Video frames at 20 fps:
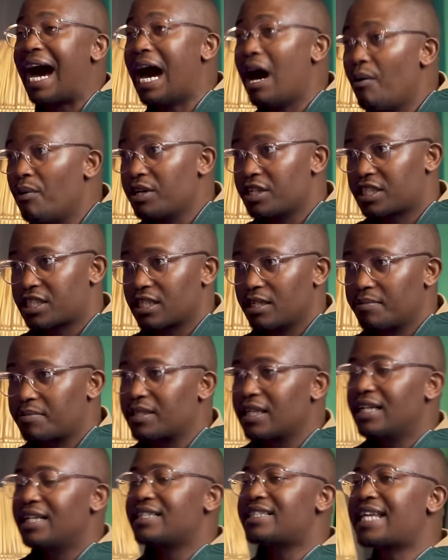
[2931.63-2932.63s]
our
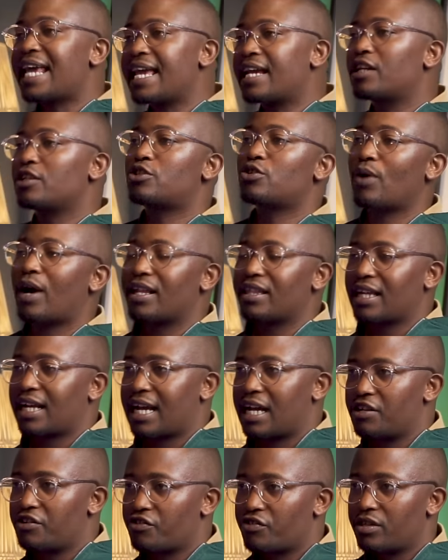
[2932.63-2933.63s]
ships, take it to other
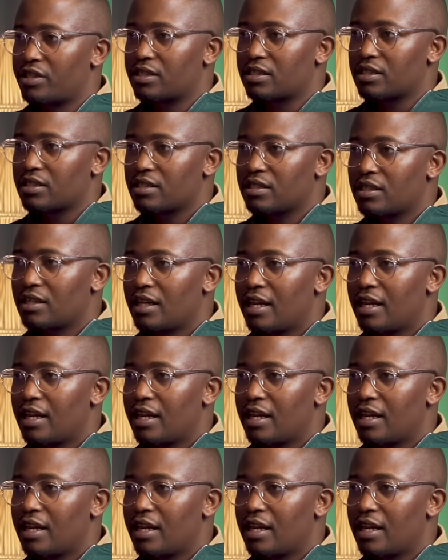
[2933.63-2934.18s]
countries.